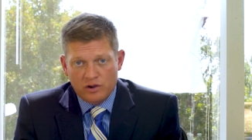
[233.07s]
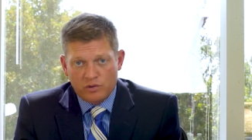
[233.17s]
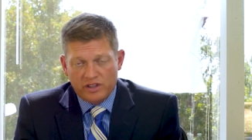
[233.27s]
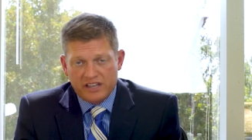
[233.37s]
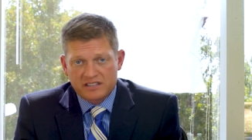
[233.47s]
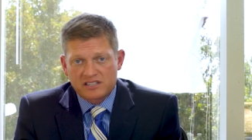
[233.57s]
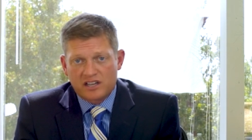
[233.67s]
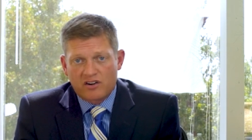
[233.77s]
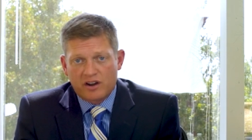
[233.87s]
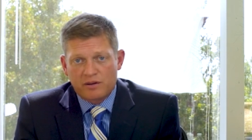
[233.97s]
really
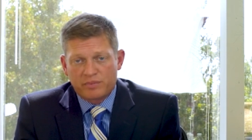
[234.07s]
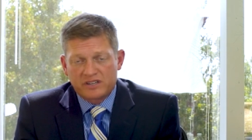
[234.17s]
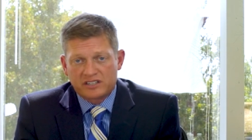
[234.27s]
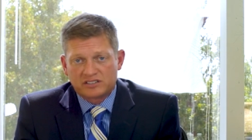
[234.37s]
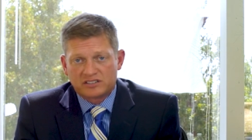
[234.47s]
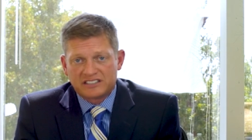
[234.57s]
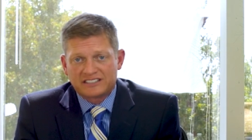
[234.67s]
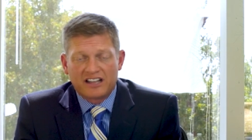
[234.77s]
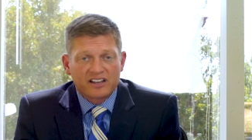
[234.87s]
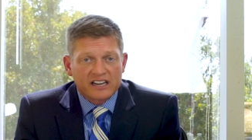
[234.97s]
considering potentially
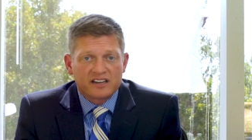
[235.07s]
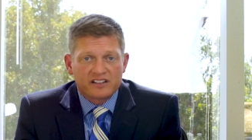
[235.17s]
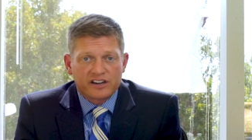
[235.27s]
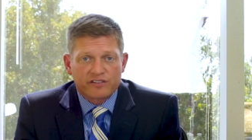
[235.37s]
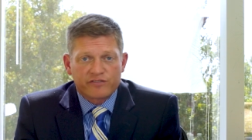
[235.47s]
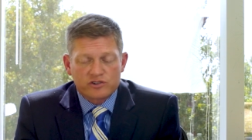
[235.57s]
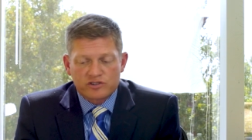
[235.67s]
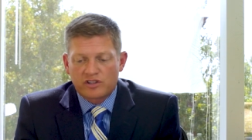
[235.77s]
selling it in the near future.